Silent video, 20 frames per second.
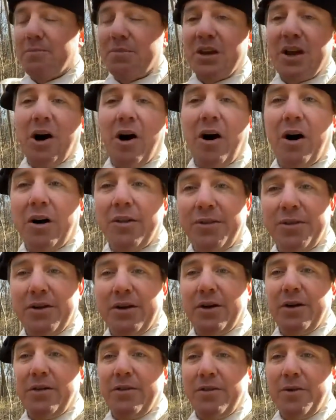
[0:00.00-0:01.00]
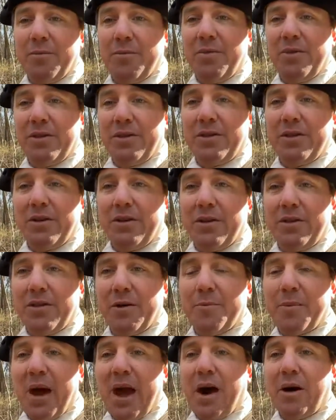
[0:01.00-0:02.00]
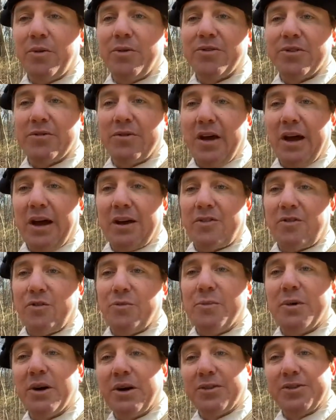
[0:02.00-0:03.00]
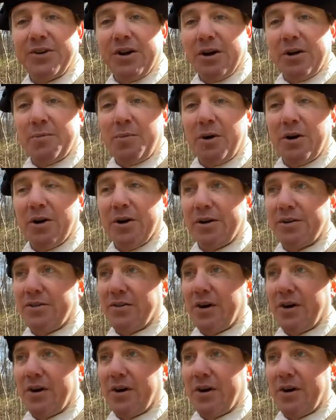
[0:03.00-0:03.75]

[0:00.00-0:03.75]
beyond the bounds of the actual military park.